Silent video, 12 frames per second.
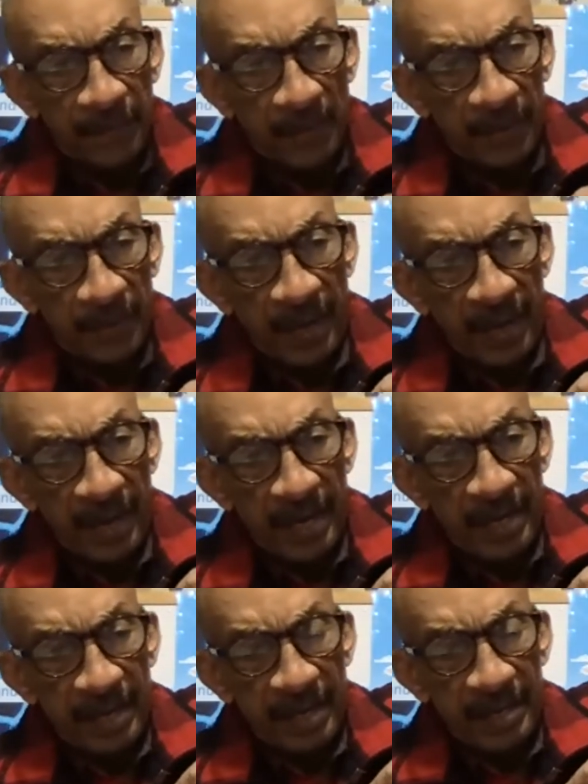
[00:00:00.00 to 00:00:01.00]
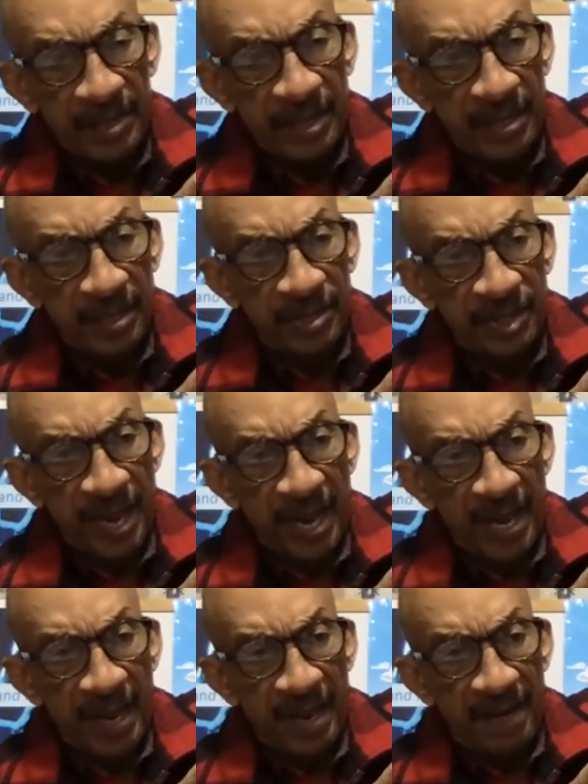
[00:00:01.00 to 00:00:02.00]
Then it gets into
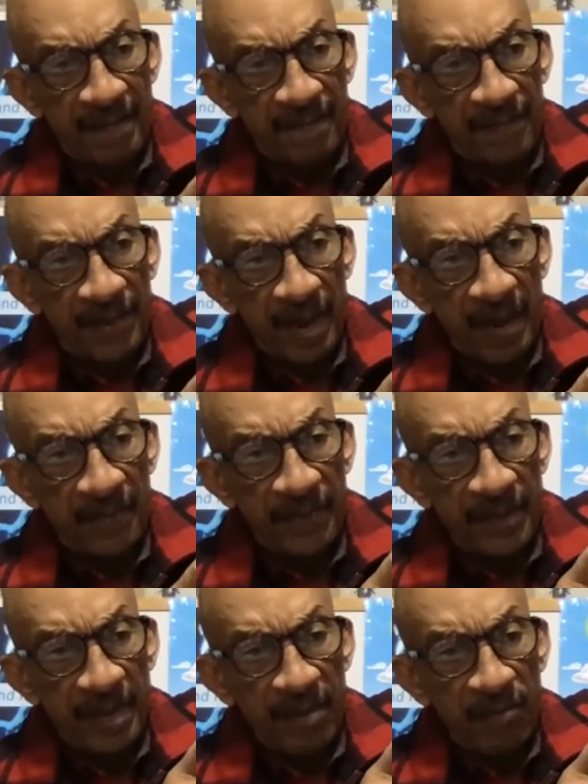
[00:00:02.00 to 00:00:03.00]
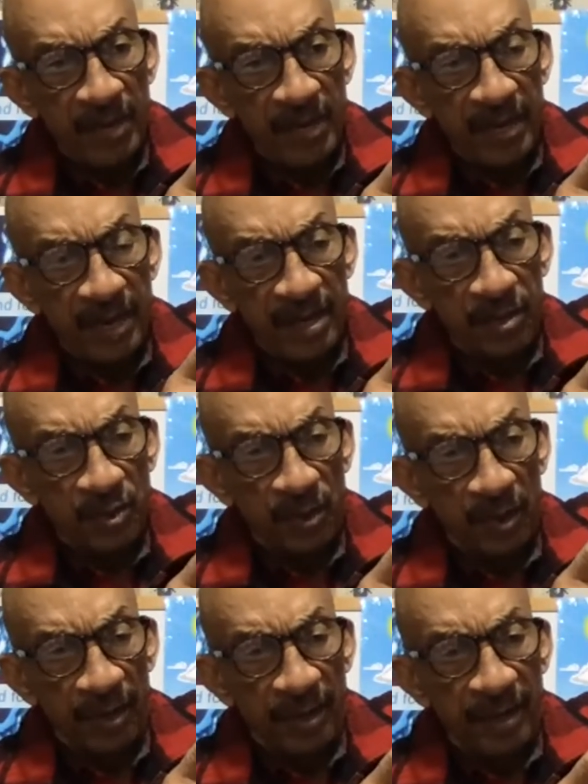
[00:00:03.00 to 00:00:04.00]
sand. And then we get into a
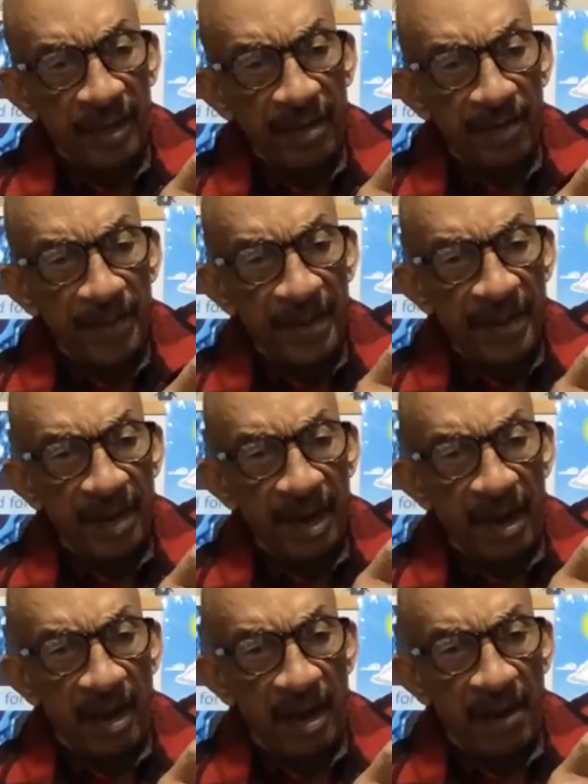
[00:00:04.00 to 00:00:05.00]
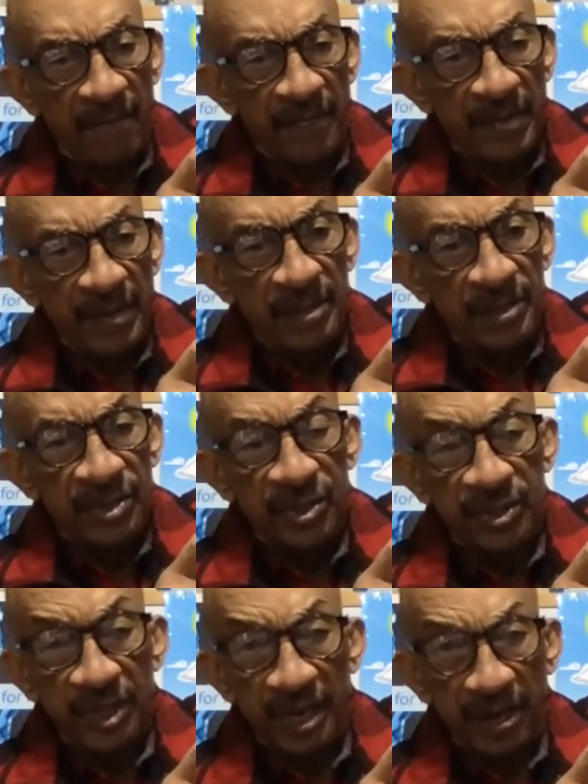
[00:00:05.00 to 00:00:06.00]
little bit of
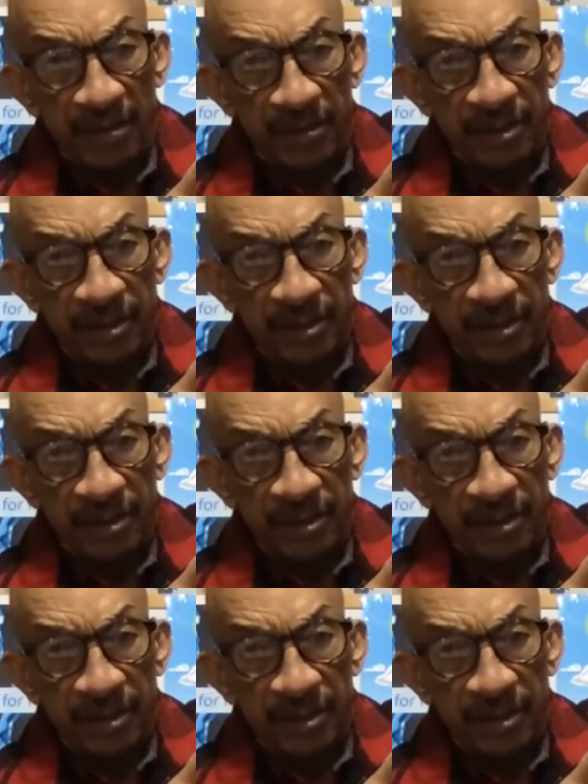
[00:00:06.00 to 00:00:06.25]
silt,